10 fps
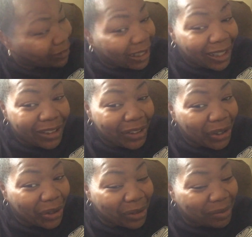and, you
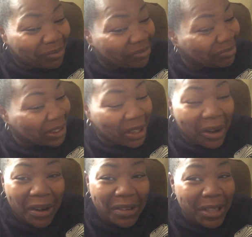know,
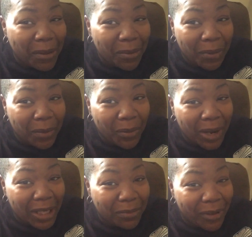all type of people
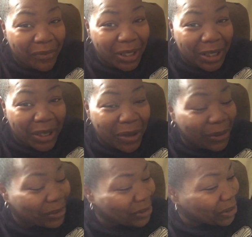watch my
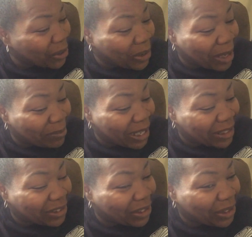videos, so I'm
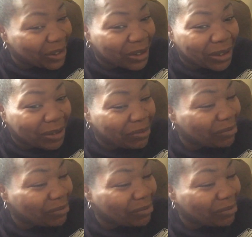not gender